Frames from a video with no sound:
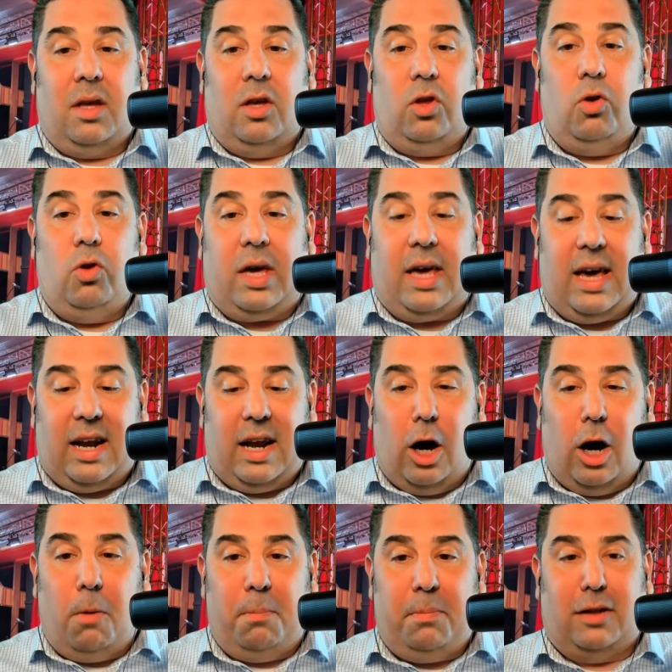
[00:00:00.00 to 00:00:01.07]
you can't
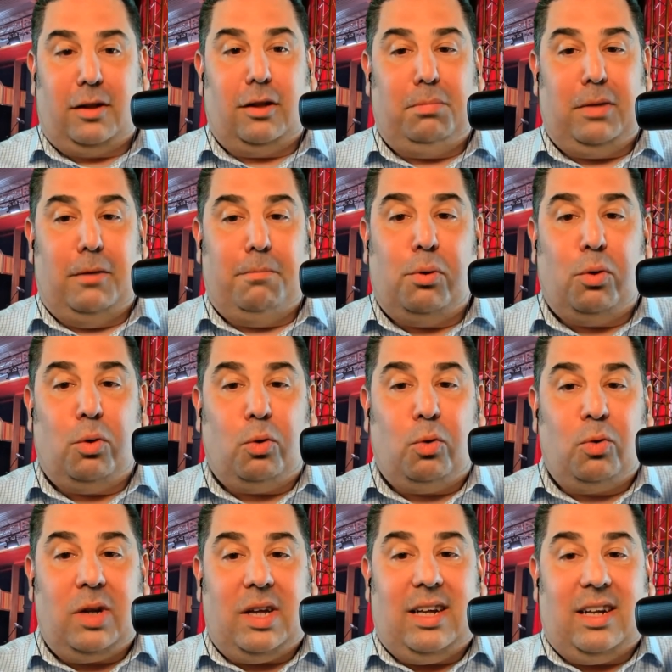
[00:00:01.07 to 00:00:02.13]
help but to be
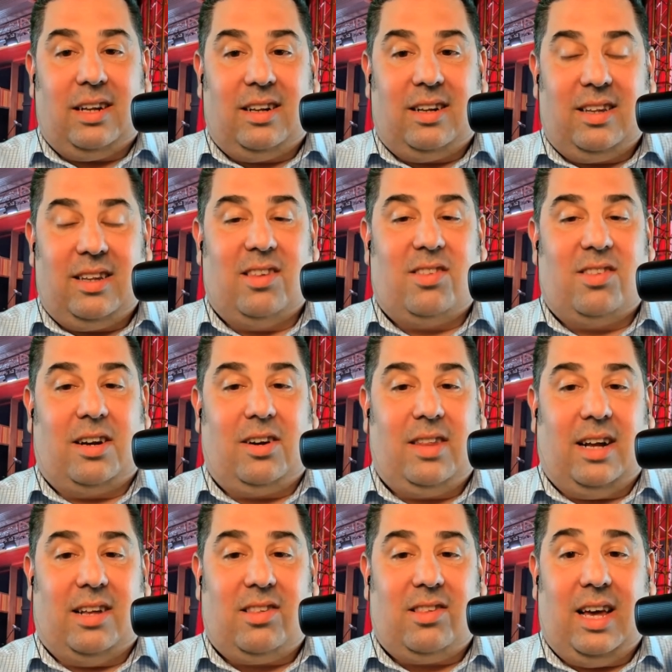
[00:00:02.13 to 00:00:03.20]
pulled in to the center of
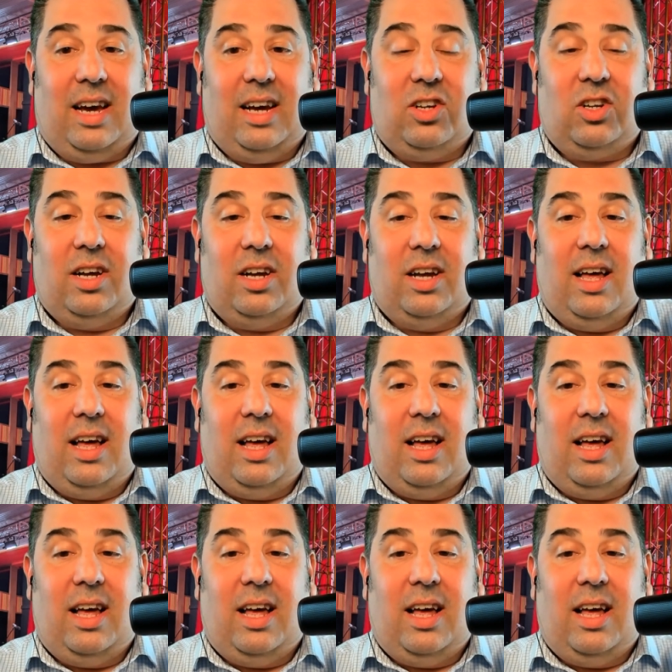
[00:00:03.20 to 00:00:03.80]
that stage